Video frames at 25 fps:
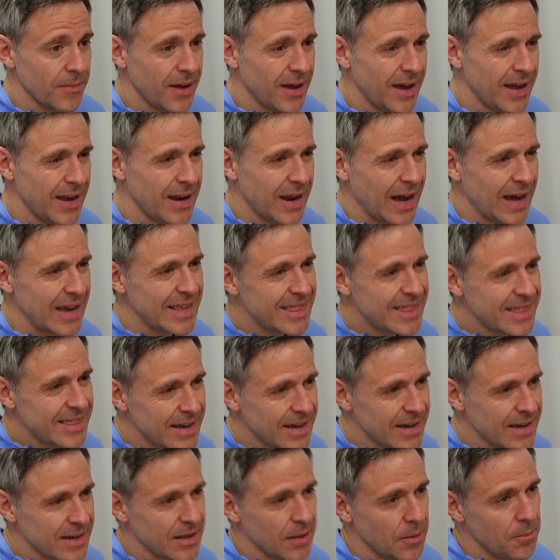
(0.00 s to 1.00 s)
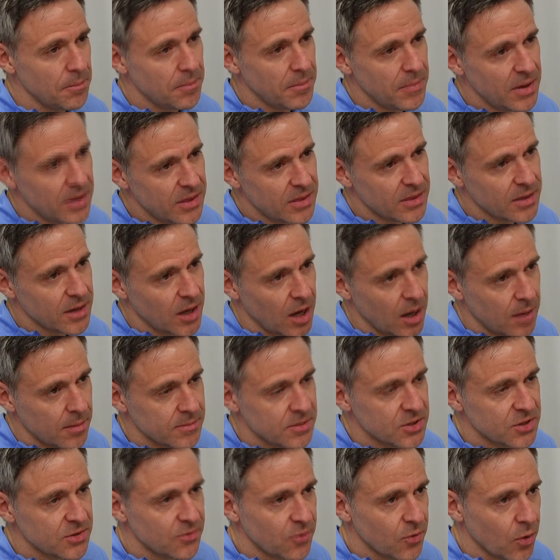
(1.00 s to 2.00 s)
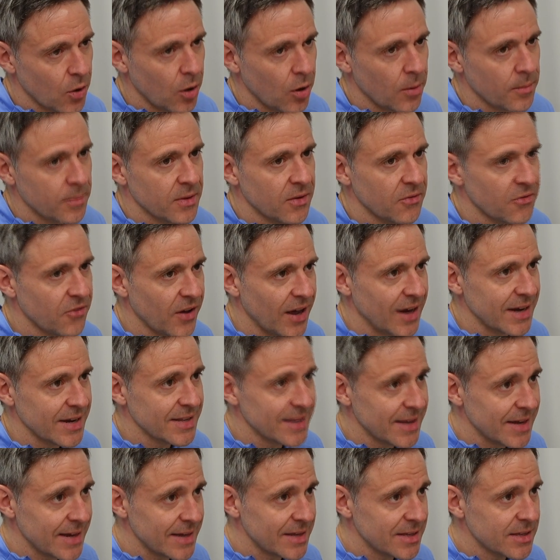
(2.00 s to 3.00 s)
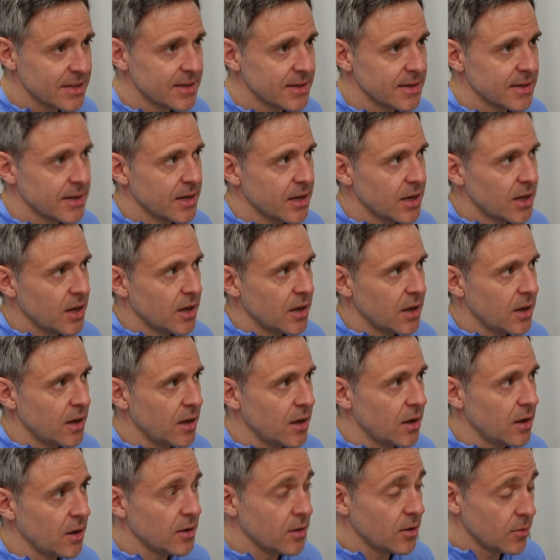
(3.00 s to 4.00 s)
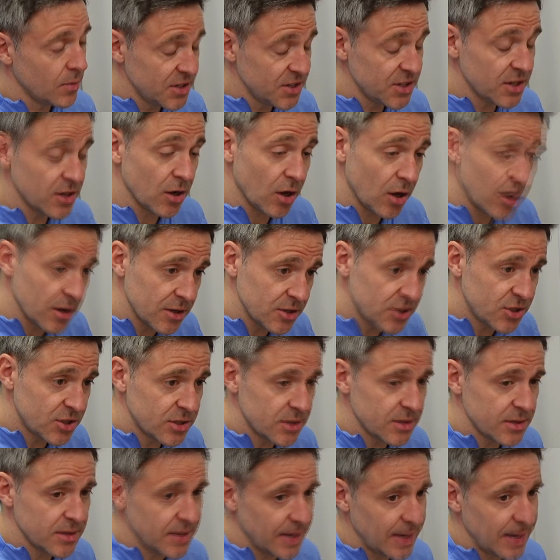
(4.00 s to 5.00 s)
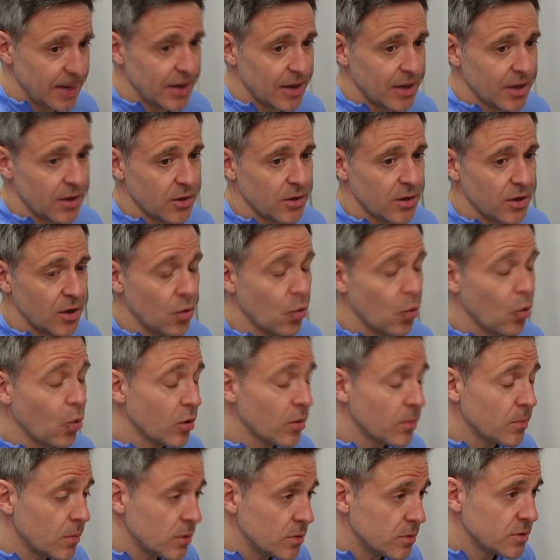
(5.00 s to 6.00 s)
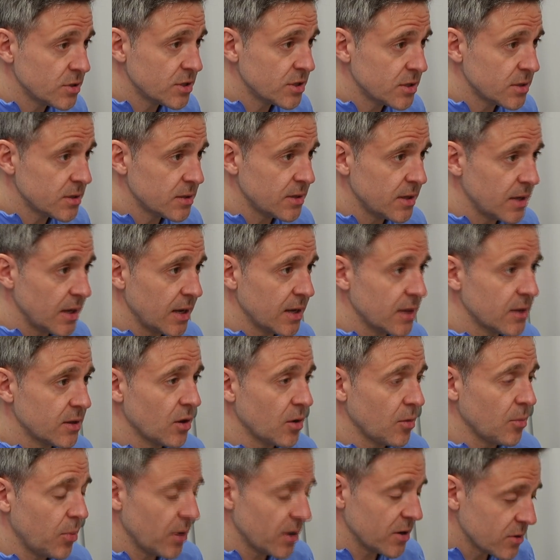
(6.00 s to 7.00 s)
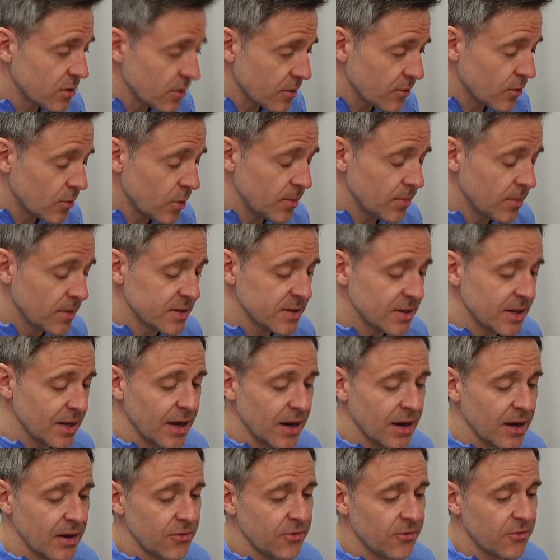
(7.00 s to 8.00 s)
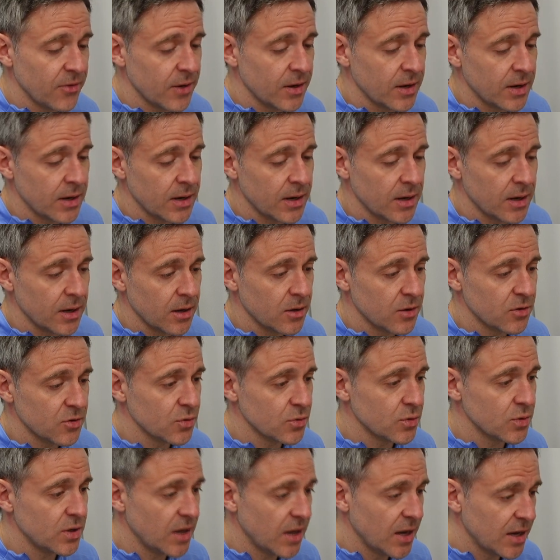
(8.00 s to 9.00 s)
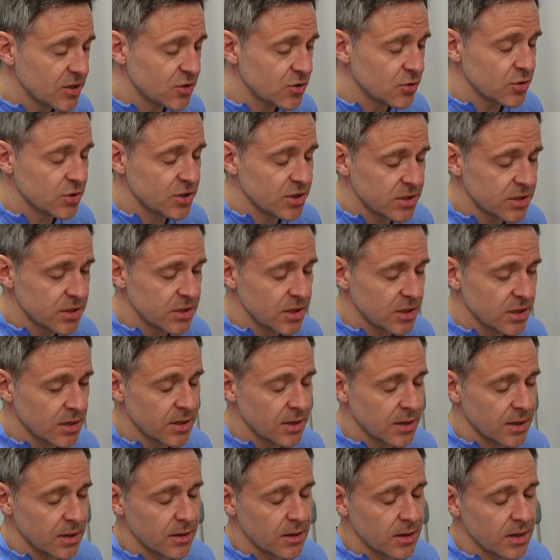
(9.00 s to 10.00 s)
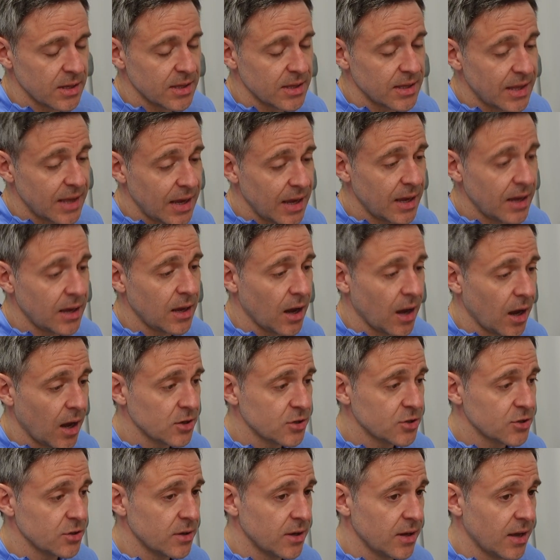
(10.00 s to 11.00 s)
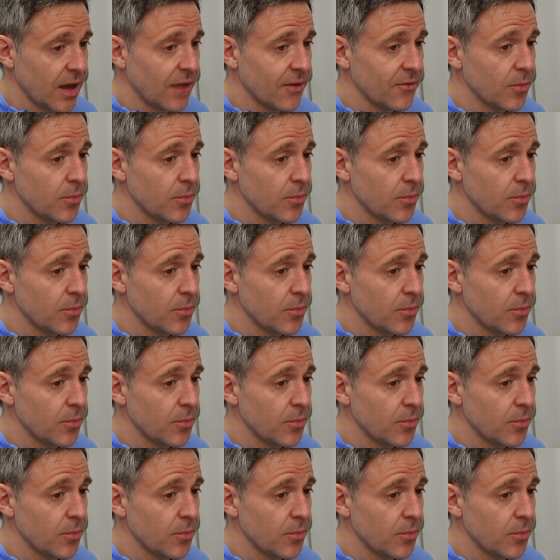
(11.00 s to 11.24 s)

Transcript: And I think the myth comes from the fact that there is a knowledge that the hormones that are part of women's life, and so the estrogens, and they actually have a